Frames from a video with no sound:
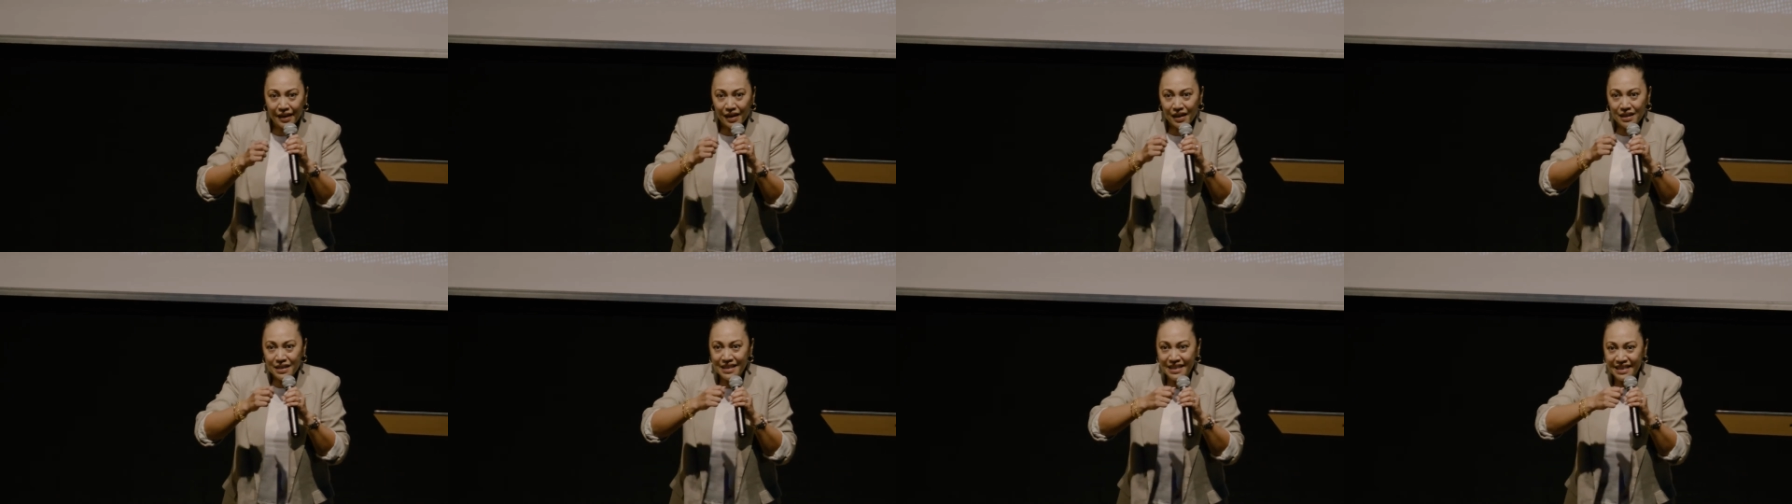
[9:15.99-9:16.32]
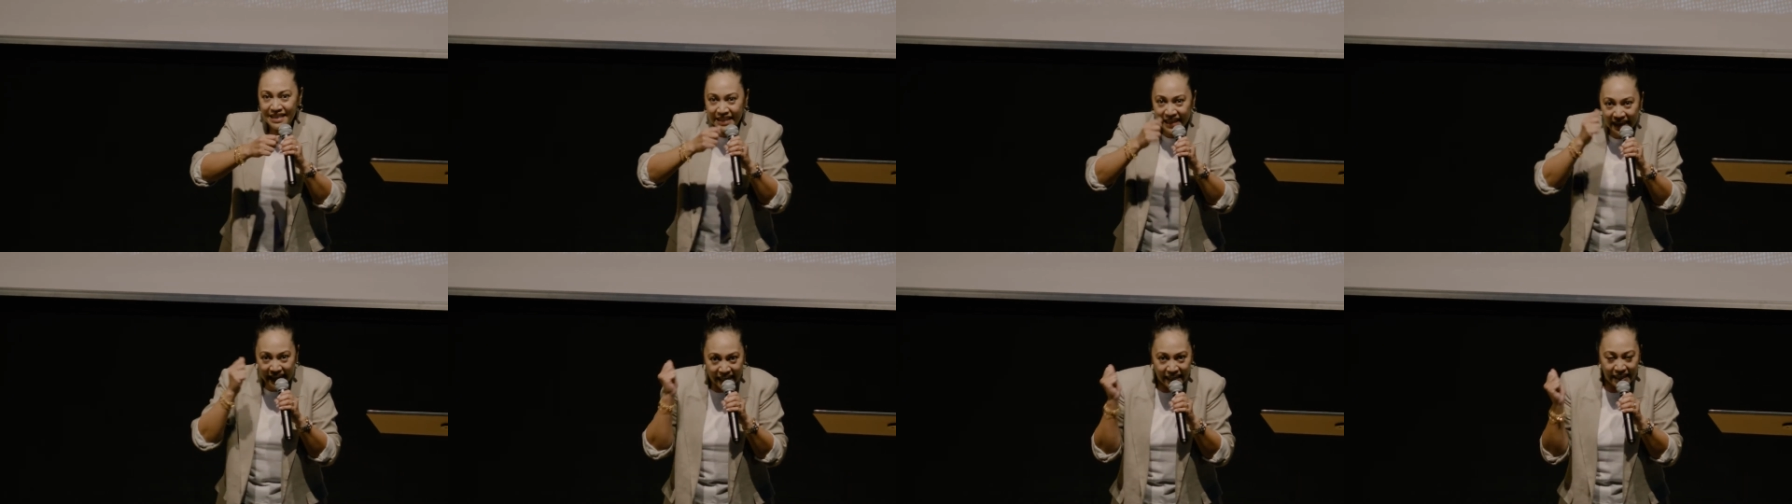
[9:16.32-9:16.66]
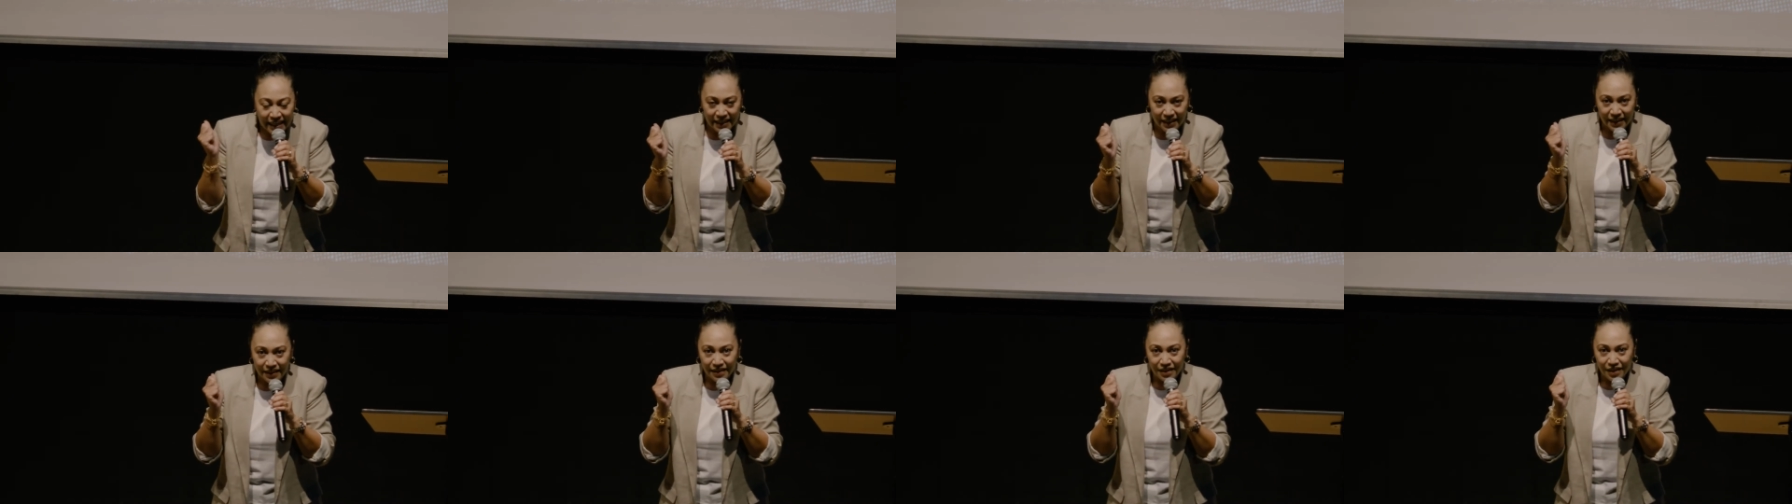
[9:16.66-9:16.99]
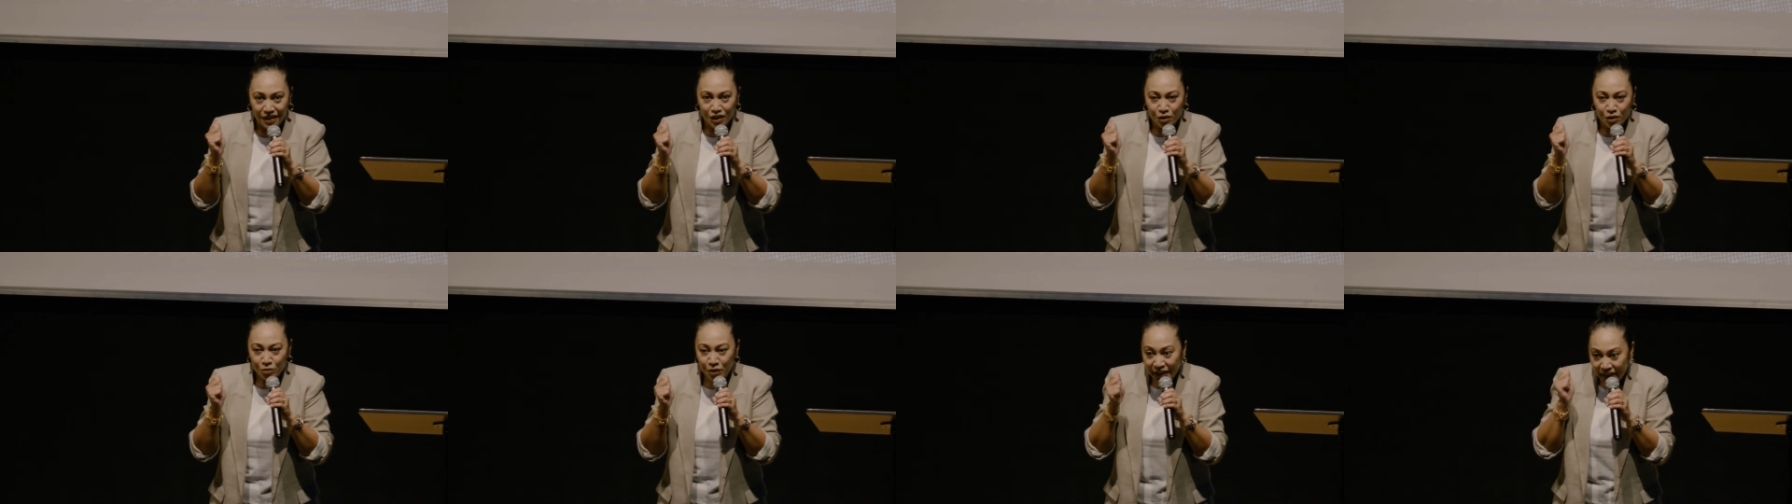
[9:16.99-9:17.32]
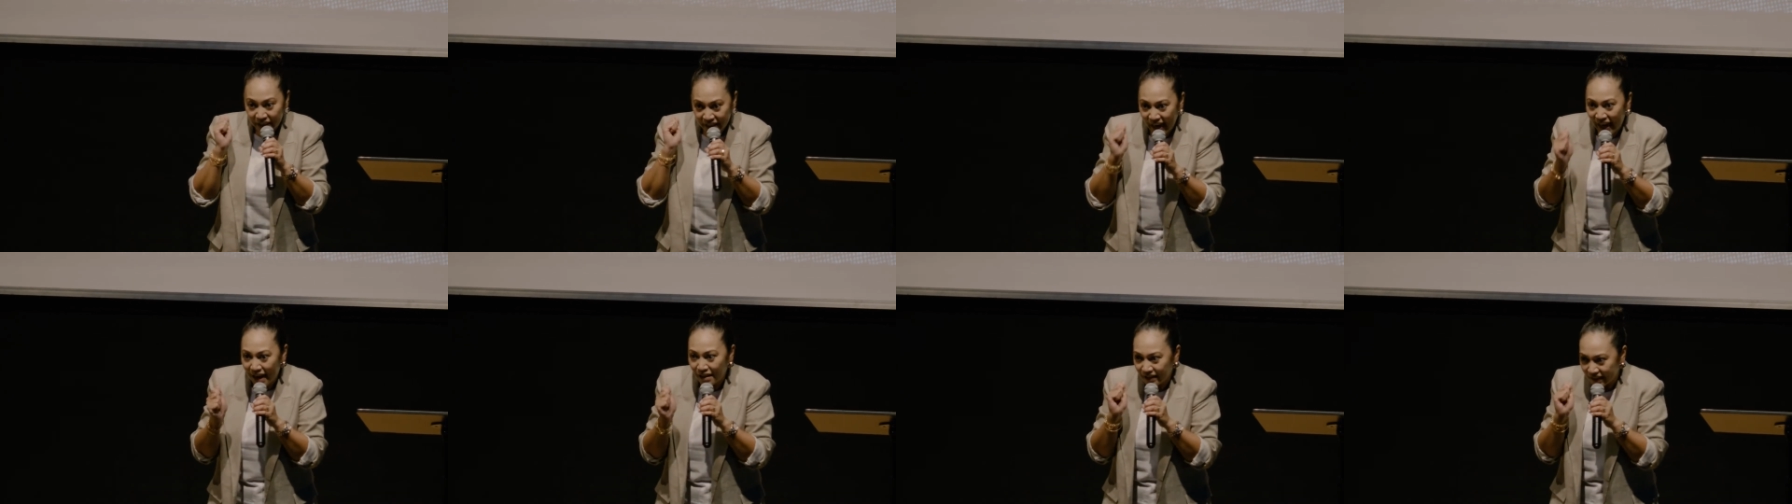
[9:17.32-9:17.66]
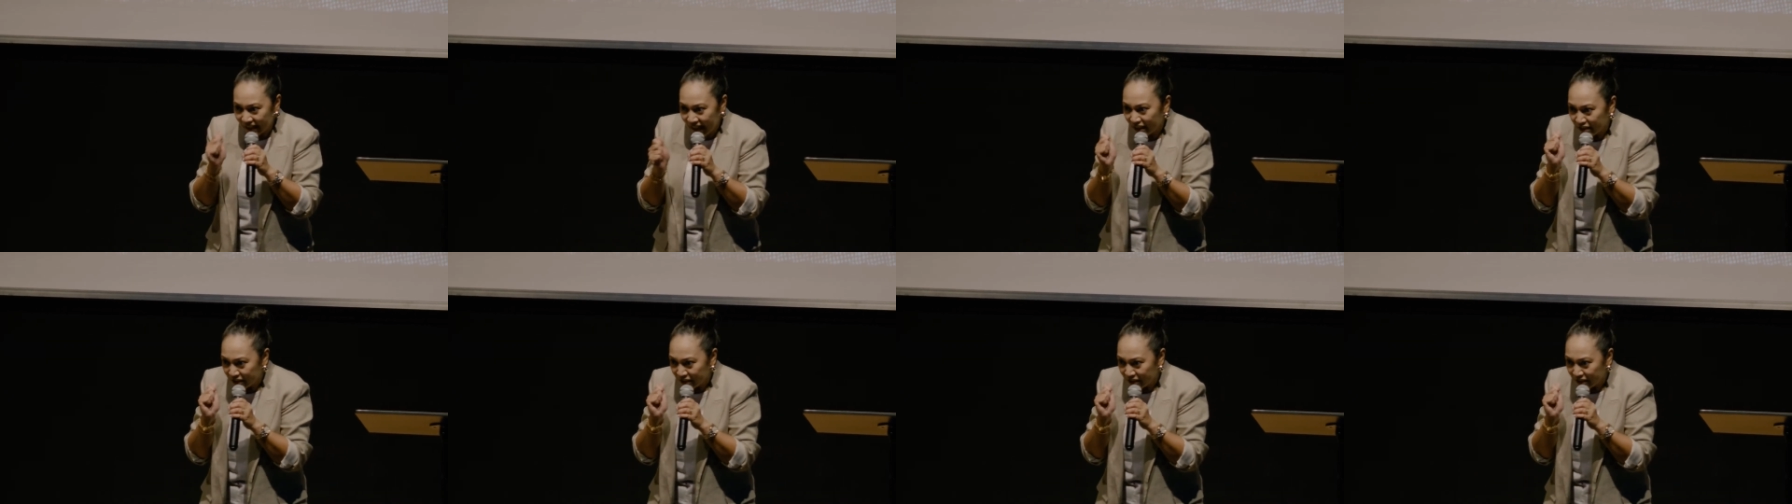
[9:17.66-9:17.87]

see without that